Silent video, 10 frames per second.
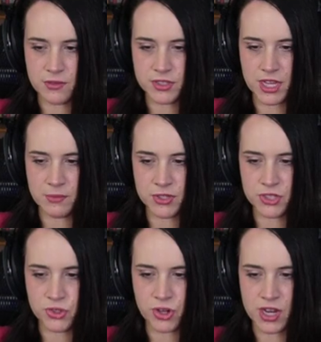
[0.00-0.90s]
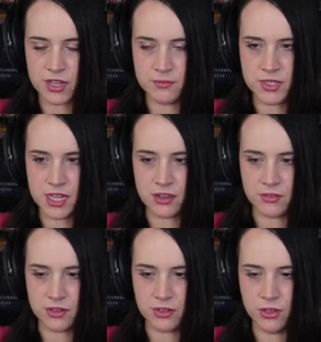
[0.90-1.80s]
I was able to track him
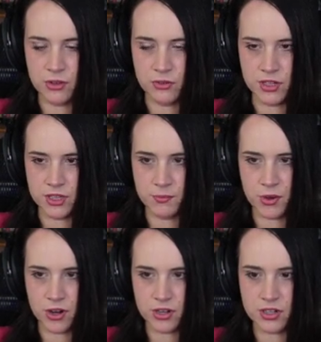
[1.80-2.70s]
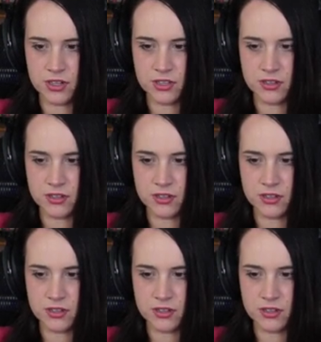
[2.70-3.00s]
down alone in the park.